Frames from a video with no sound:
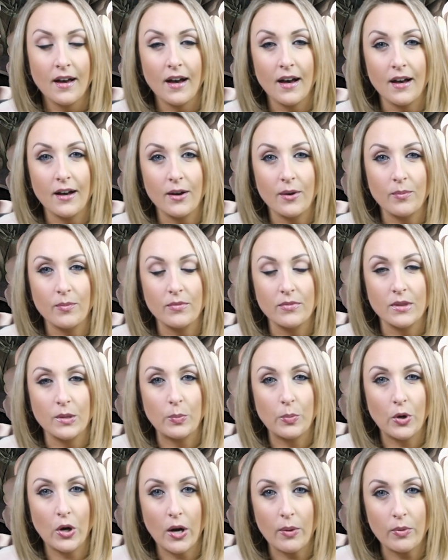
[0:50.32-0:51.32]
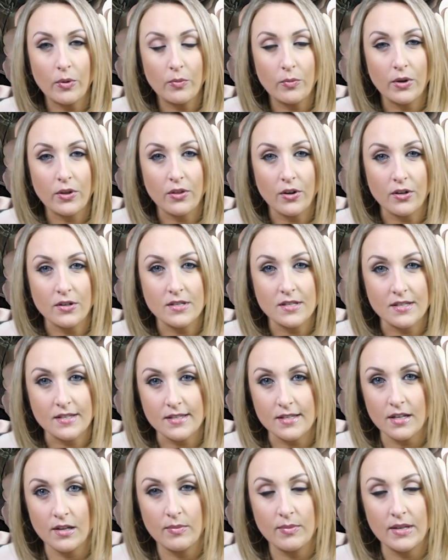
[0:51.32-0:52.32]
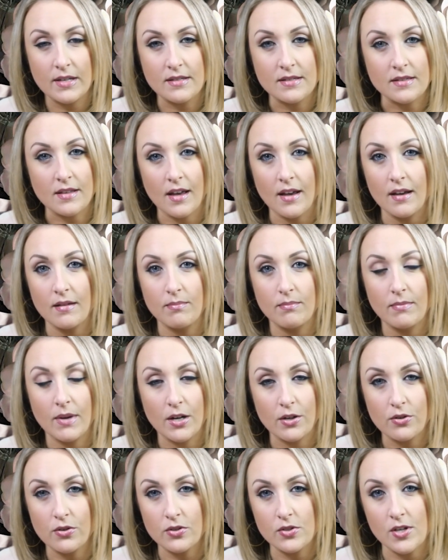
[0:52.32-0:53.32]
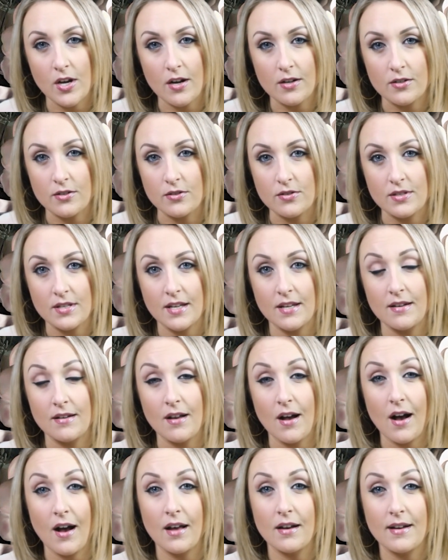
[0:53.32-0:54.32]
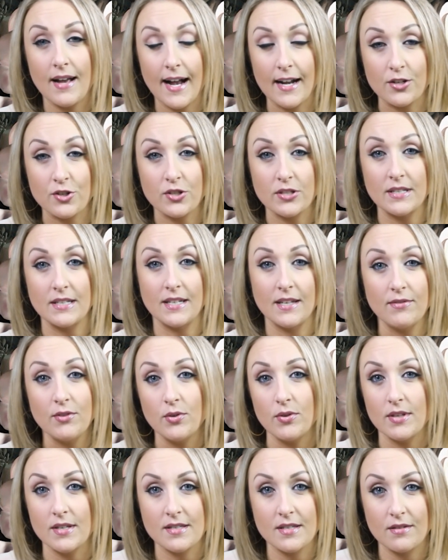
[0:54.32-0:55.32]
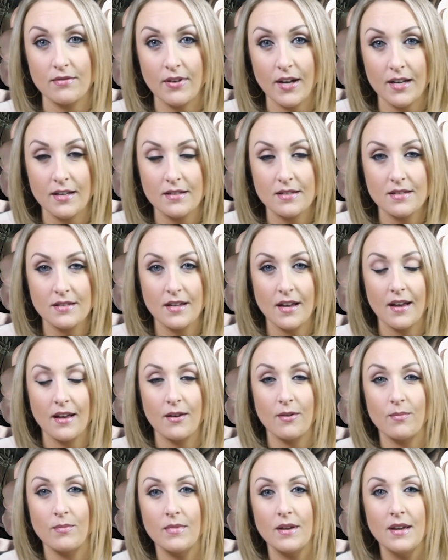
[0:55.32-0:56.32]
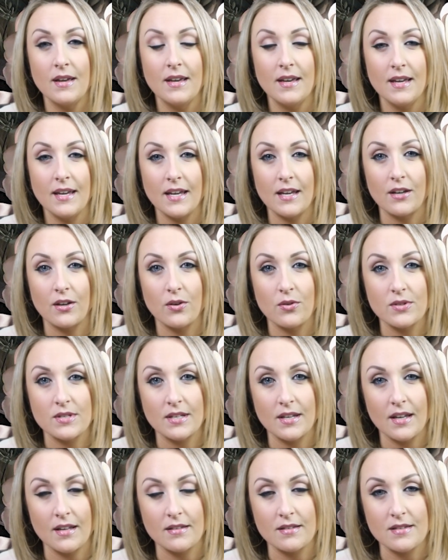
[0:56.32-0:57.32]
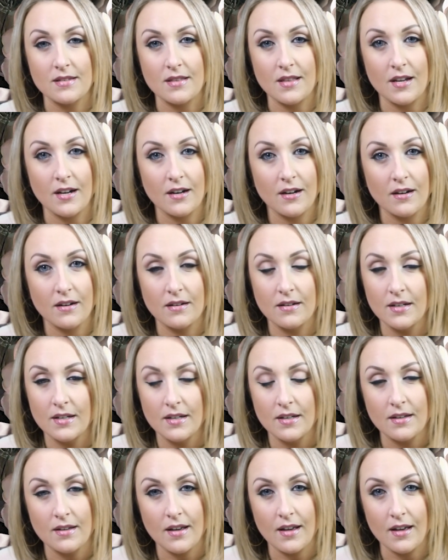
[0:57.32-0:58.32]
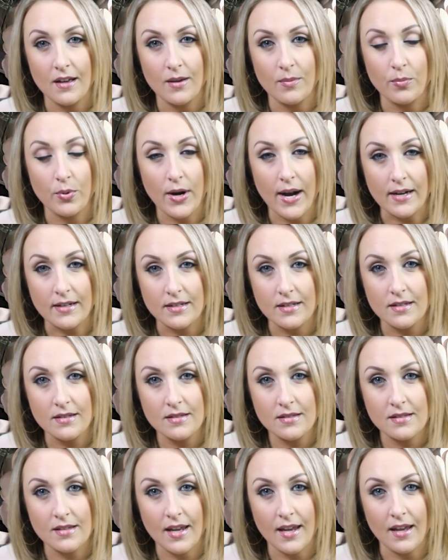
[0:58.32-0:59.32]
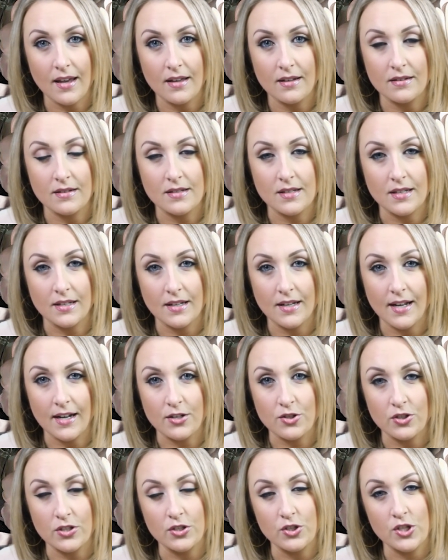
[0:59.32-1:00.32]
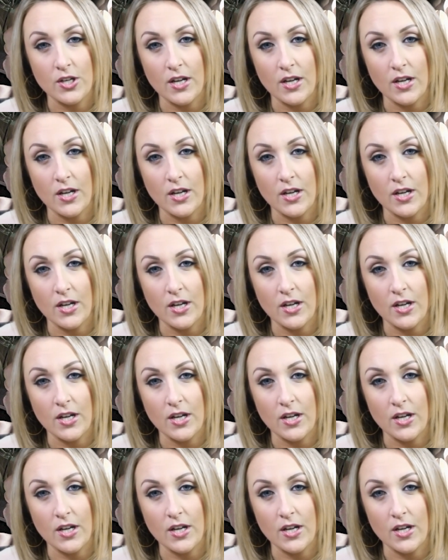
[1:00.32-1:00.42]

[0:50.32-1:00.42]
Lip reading: The problem with our system is that medical doctors cannot actually give you this advice. It goes against their practice, and it can actually